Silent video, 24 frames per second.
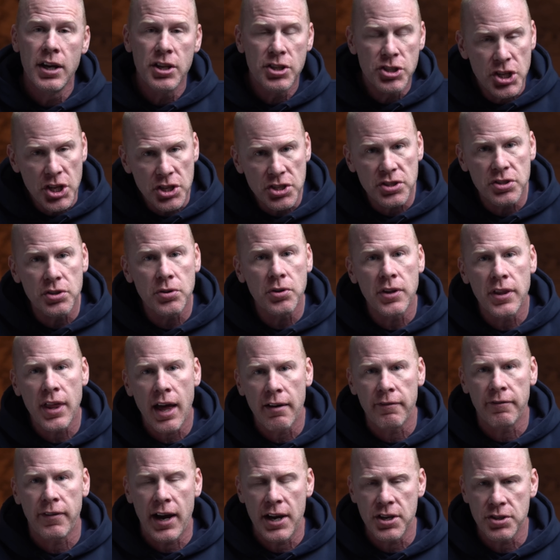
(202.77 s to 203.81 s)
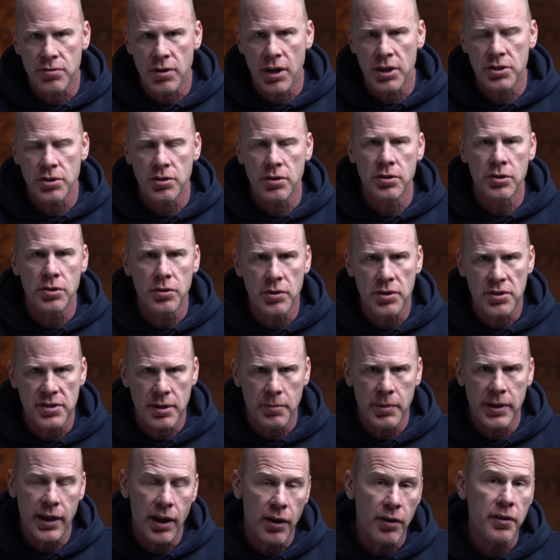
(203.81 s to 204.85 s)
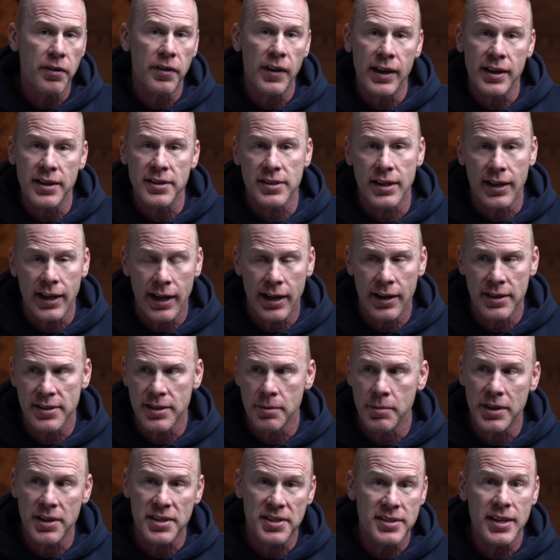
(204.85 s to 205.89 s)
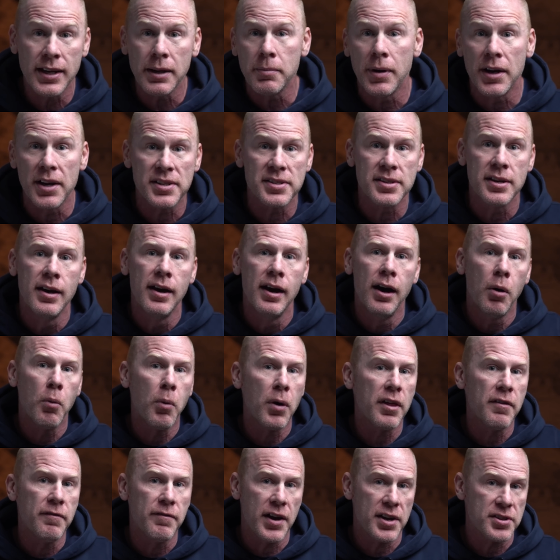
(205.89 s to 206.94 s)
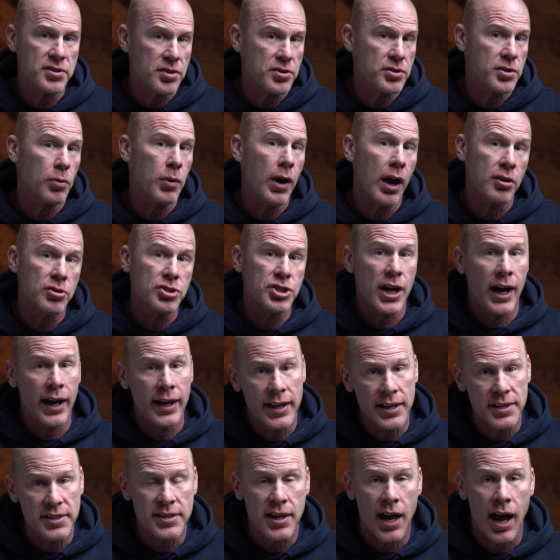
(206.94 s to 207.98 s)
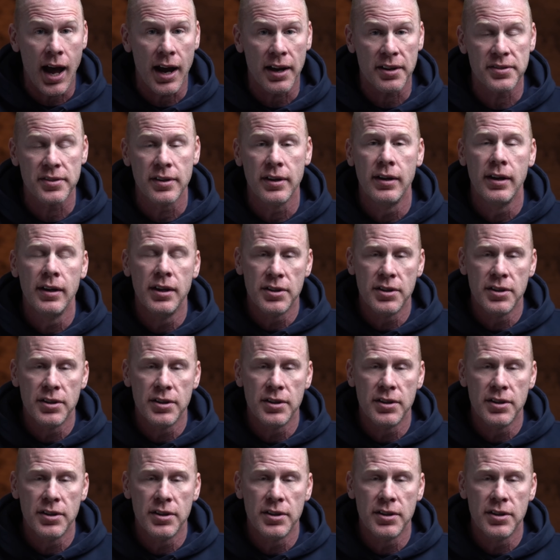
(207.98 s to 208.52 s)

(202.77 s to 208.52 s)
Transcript: just due to that VIE structure and due to some of the other things and kind of some of the stigmas with investors around Chinese stocks.